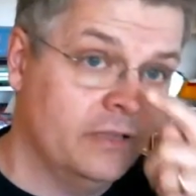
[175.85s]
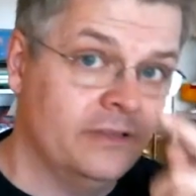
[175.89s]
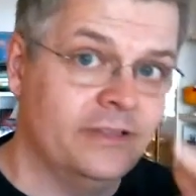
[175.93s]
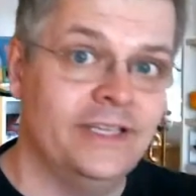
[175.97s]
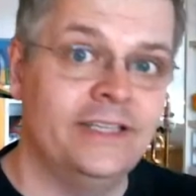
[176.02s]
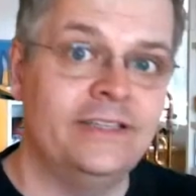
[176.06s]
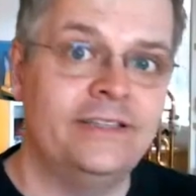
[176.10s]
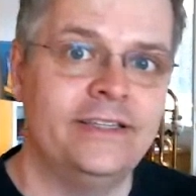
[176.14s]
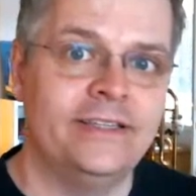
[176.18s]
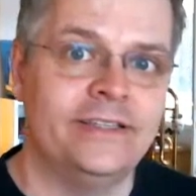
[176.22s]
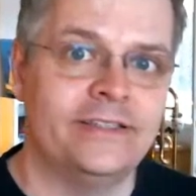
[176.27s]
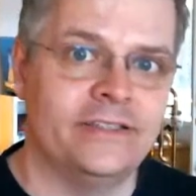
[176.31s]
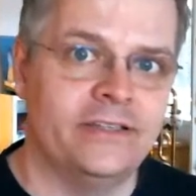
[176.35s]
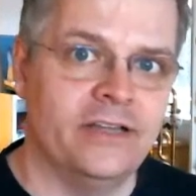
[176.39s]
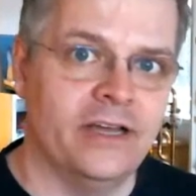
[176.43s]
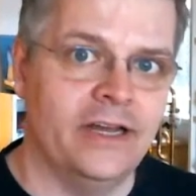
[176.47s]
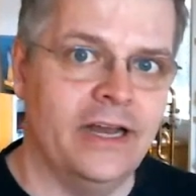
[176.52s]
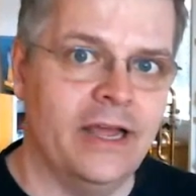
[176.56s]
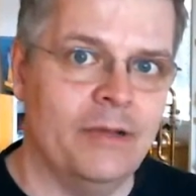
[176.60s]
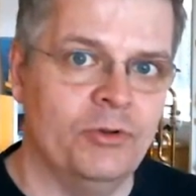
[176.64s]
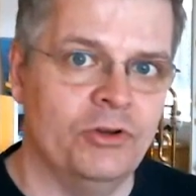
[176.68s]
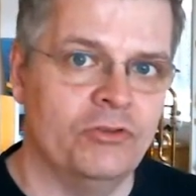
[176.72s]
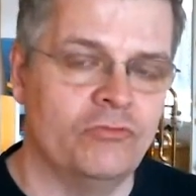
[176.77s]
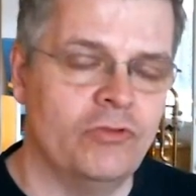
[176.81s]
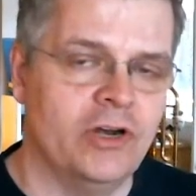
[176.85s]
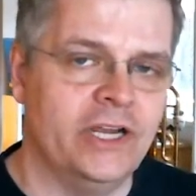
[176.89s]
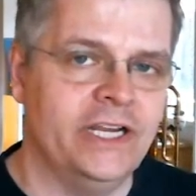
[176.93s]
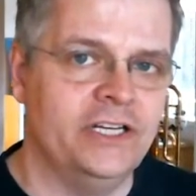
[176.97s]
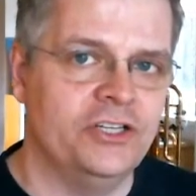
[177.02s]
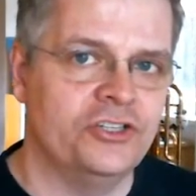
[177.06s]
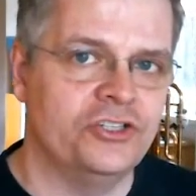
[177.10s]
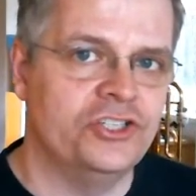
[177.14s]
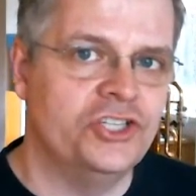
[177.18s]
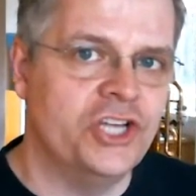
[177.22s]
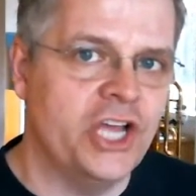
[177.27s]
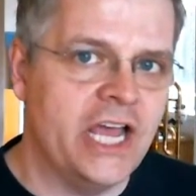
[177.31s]
This is Dynamic
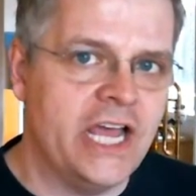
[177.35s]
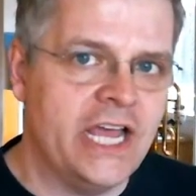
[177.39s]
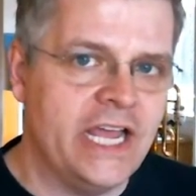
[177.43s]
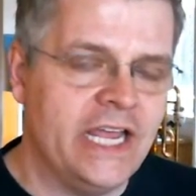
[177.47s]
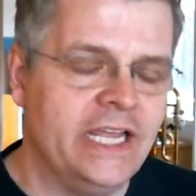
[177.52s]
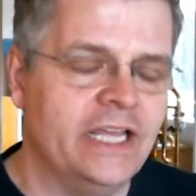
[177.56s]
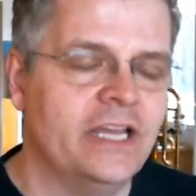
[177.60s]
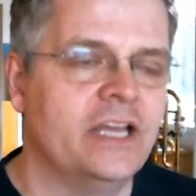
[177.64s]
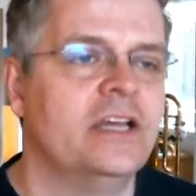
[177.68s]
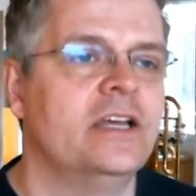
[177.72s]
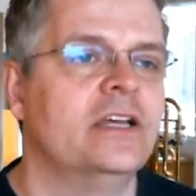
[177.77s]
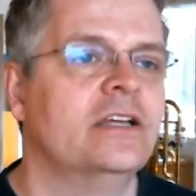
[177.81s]
Range Day.